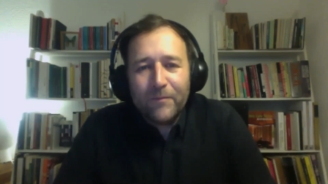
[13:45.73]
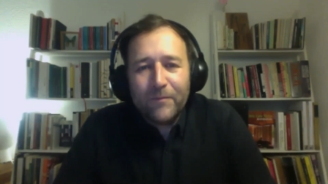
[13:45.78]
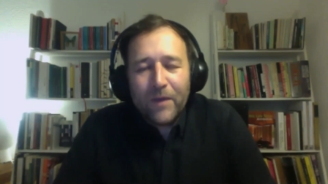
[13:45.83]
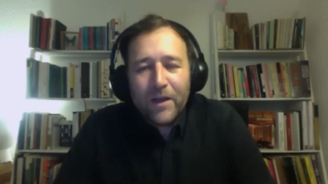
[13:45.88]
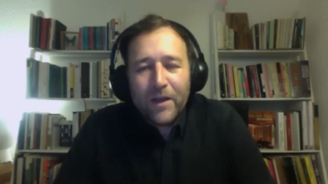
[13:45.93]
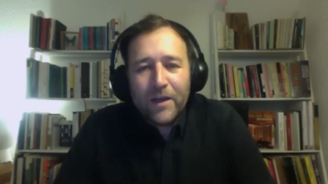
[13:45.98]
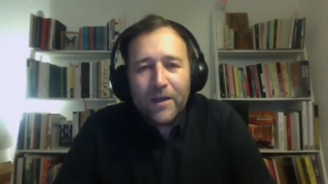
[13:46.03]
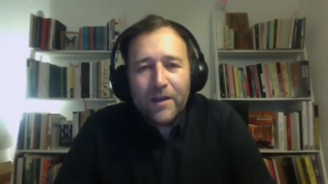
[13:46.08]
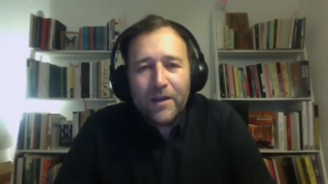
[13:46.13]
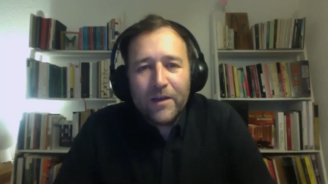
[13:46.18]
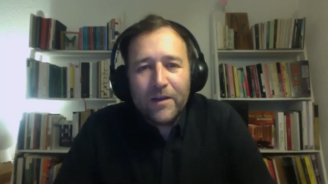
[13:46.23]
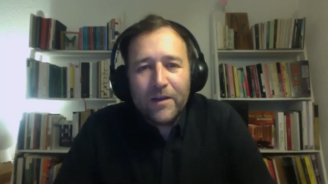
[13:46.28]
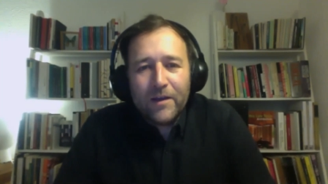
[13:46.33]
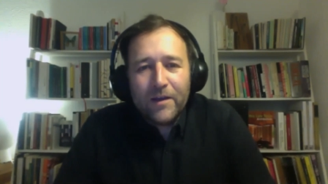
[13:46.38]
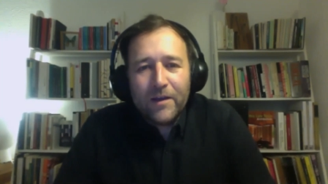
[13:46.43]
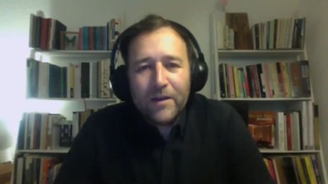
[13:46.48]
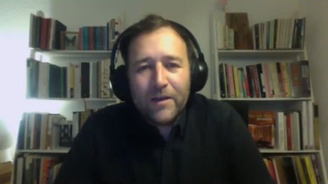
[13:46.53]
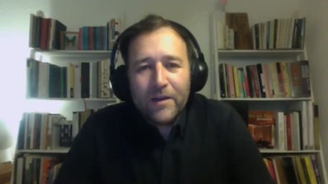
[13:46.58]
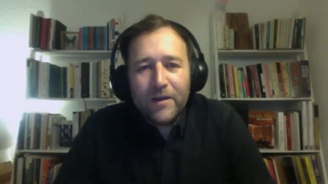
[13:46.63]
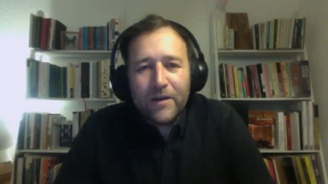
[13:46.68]

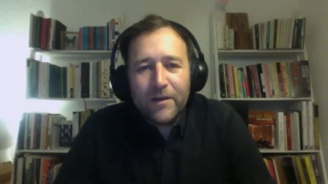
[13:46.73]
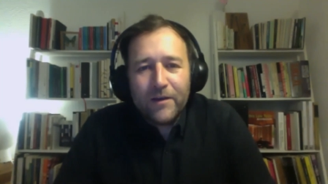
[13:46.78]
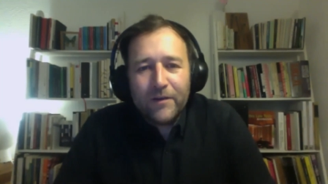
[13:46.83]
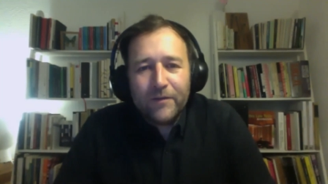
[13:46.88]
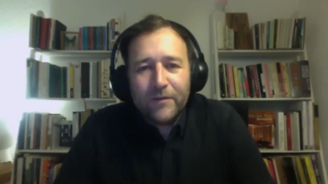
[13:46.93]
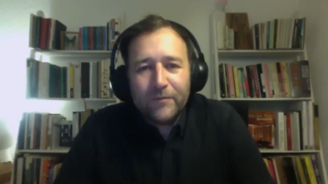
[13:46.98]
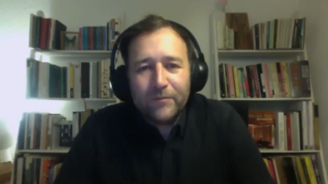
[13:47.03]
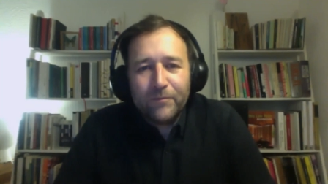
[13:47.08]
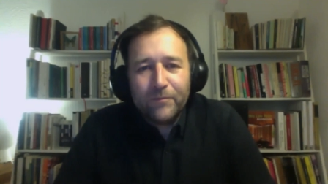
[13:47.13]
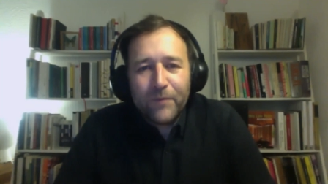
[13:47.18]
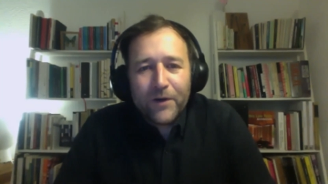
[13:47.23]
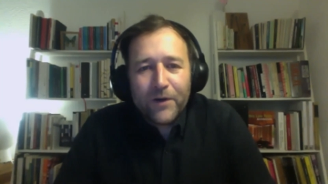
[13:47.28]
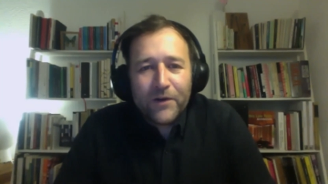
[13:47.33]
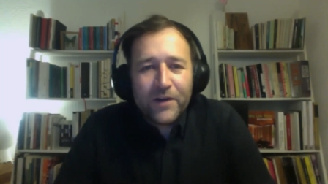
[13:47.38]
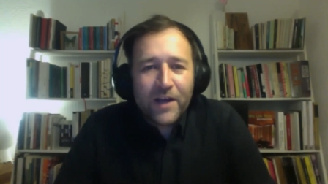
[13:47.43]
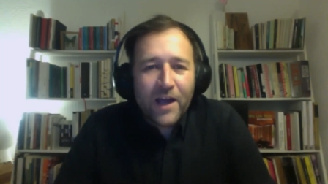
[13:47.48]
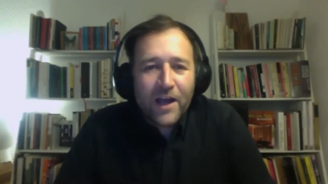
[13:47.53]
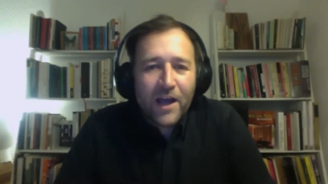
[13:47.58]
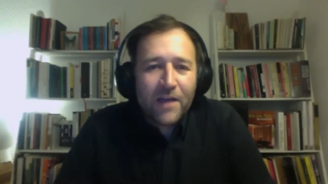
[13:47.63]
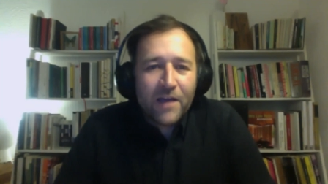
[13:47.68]
very,
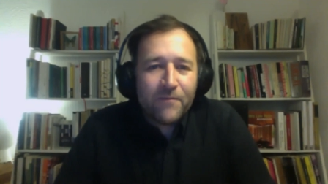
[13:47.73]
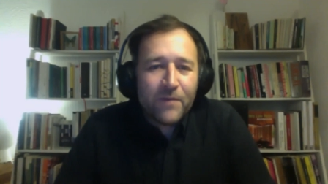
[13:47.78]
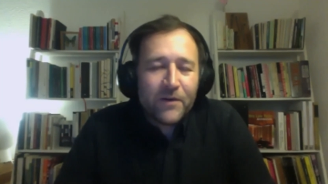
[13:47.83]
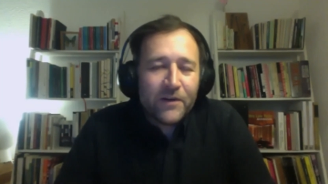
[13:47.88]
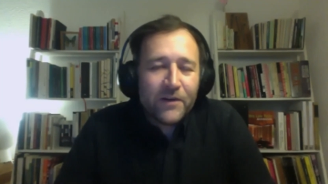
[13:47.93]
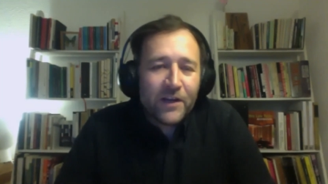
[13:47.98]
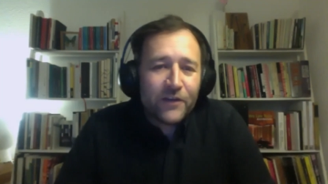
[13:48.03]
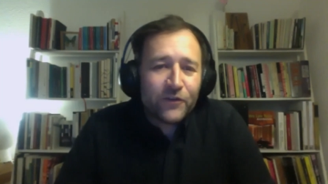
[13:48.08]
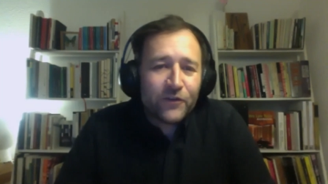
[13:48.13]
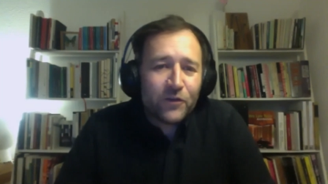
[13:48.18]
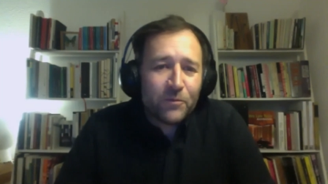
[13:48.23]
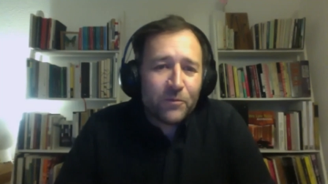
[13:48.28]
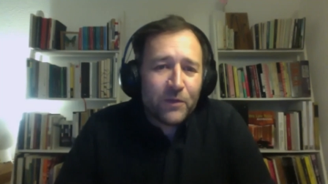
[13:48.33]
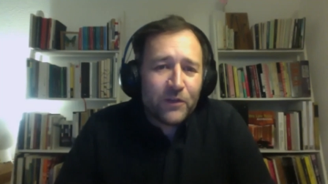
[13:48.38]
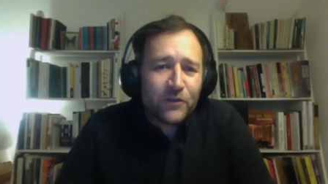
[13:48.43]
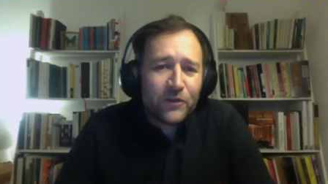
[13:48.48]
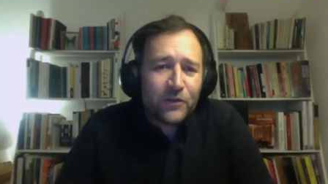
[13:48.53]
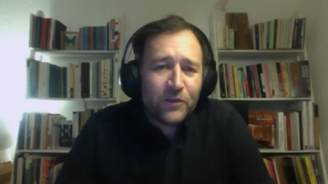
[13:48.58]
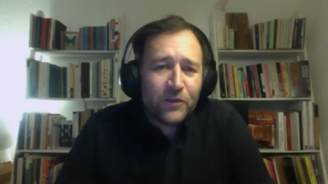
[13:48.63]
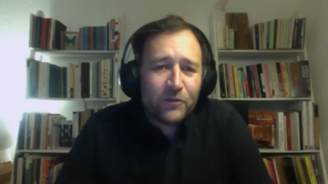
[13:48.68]
ni- uh, very nice to
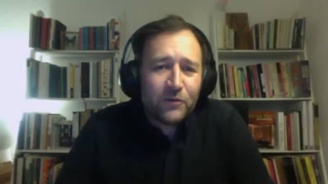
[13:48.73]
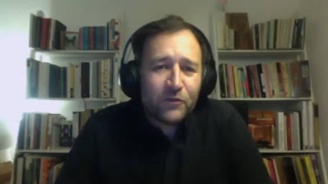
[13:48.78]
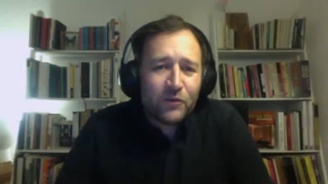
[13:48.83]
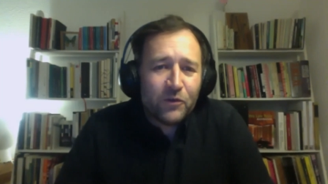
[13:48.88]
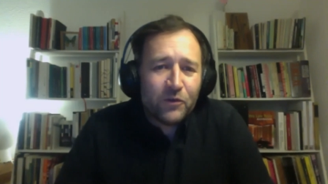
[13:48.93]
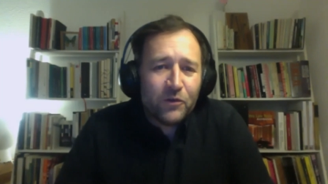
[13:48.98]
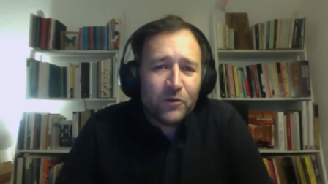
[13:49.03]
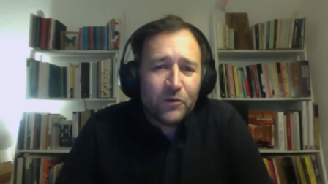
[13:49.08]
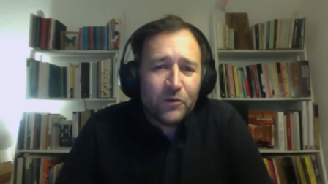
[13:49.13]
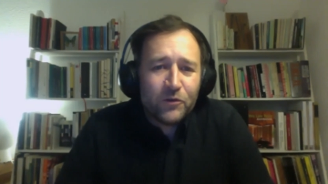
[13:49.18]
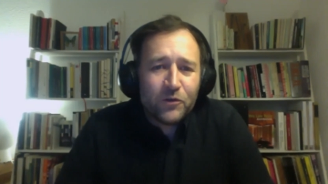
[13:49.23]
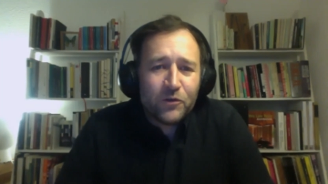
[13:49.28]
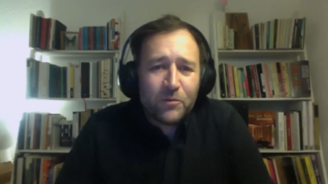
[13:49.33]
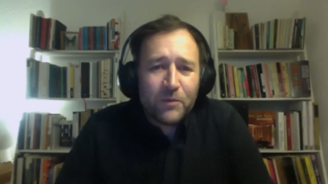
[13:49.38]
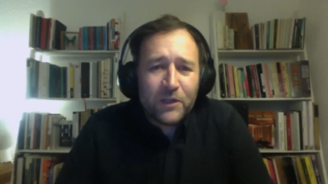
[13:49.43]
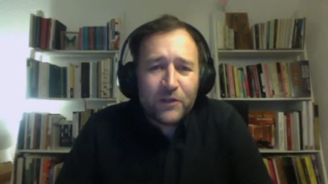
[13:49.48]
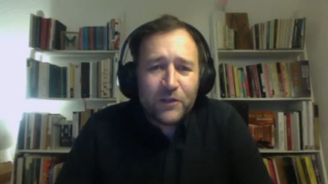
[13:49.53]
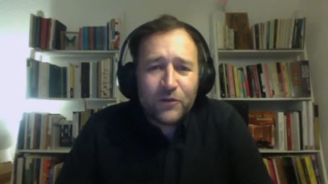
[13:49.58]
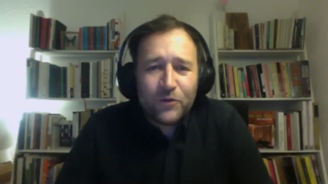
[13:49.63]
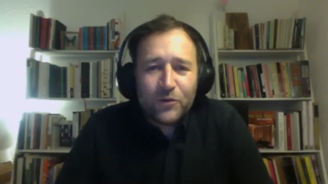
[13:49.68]
meet to, to
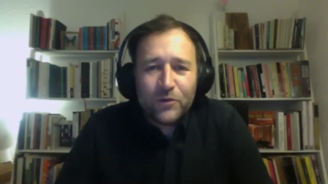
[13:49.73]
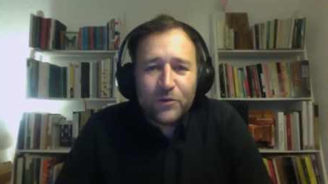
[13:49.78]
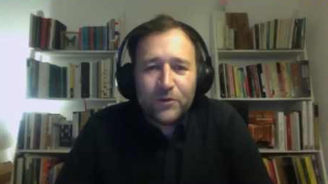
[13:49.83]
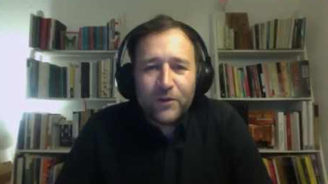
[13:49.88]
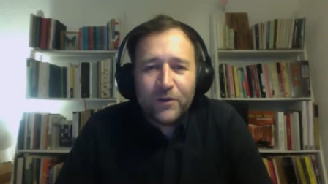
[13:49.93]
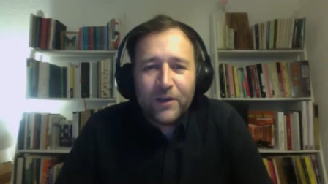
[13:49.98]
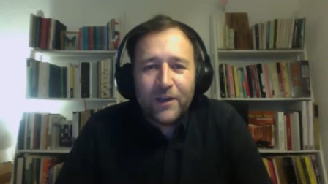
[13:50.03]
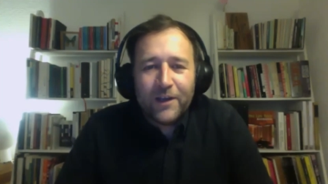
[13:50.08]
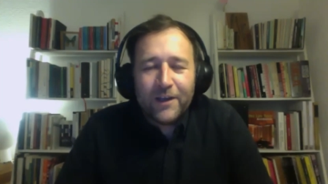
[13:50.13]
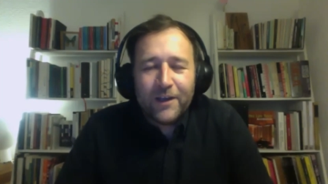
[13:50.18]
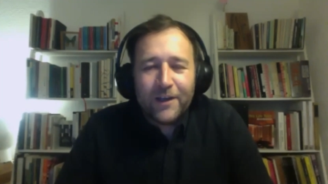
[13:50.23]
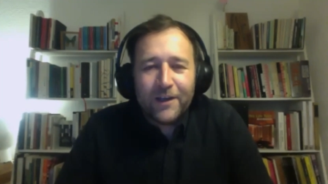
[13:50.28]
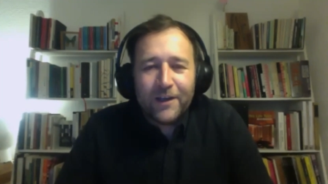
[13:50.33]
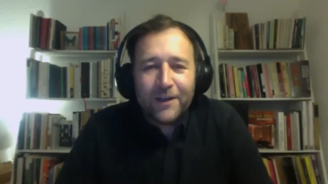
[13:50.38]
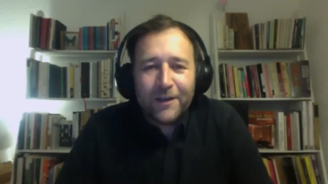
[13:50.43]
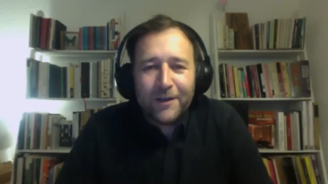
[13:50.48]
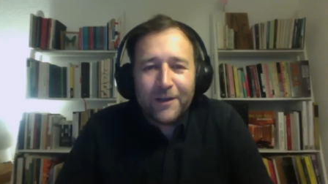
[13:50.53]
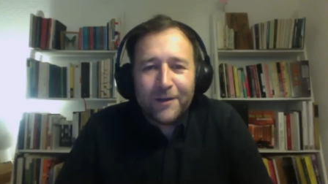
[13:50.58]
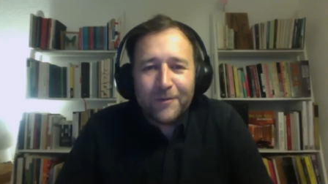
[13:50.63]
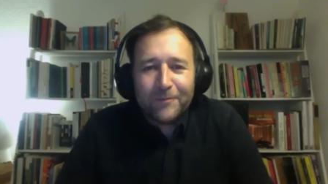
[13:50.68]
meet you.
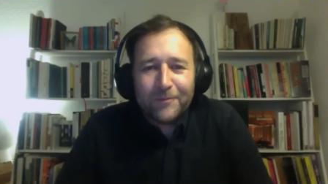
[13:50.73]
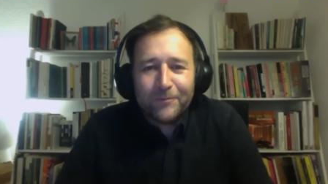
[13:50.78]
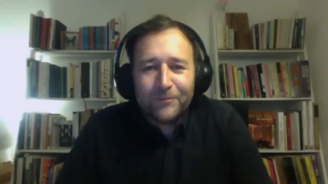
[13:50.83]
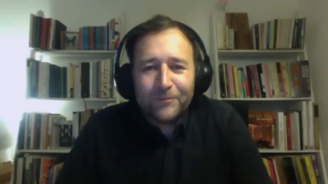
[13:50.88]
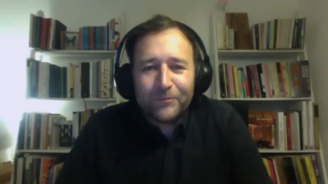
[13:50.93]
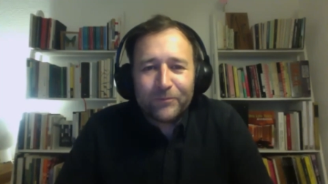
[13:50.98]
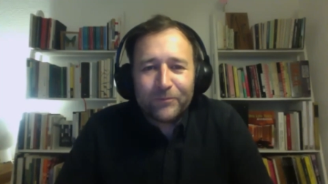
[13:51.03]
Um,